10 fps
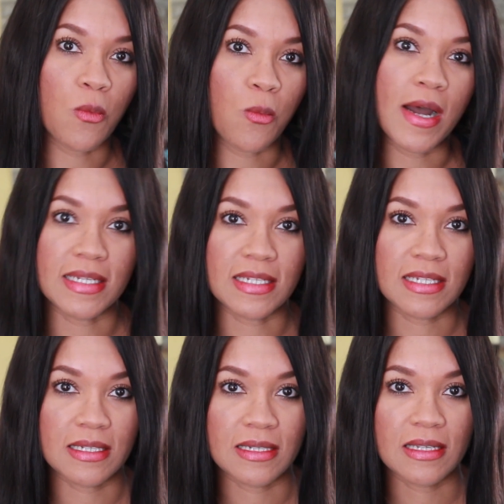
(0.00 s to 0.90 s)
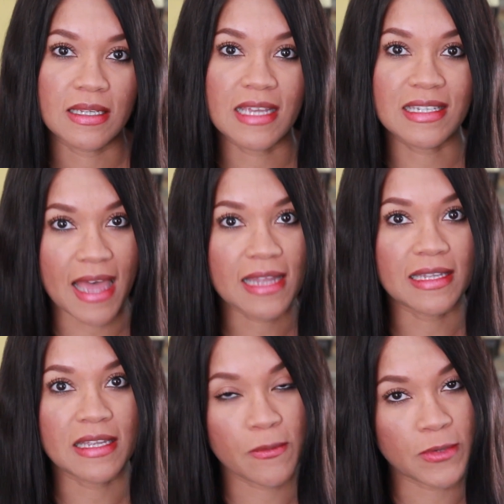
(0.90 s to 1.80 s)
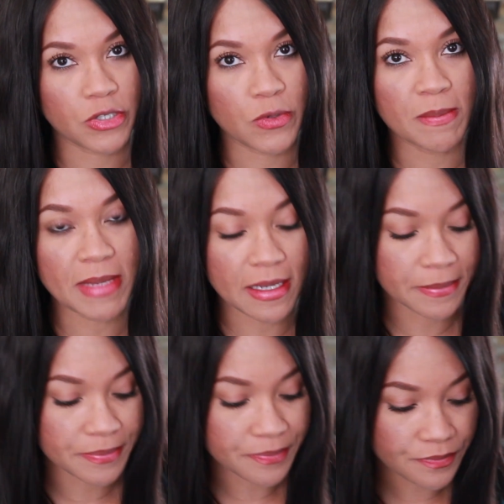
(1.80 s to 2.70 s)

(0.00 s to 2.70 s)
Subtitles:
what exactly it would do to me.